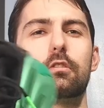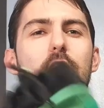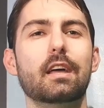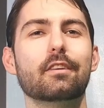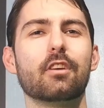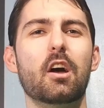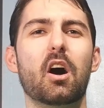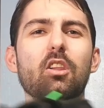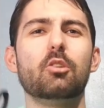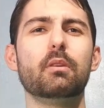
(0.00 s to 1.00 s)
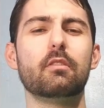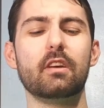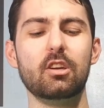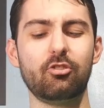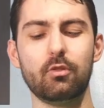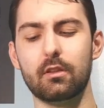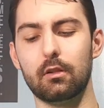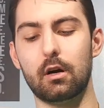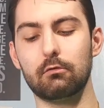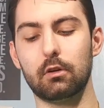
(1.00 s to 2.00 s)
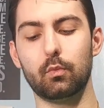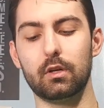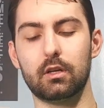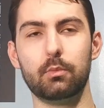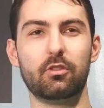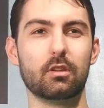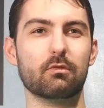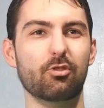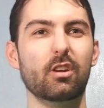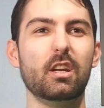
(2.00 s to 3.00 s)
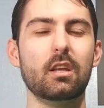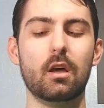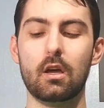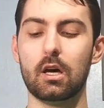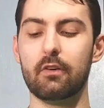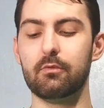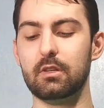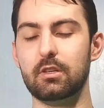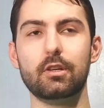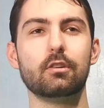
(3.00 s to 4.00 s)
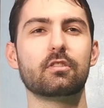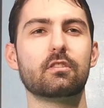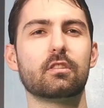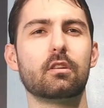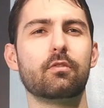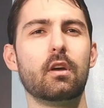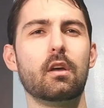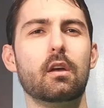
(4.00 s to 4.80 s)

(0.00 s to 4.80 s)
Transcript: So that is a little bit of an issue in the long run when it comes to the rigidity of the materials itself.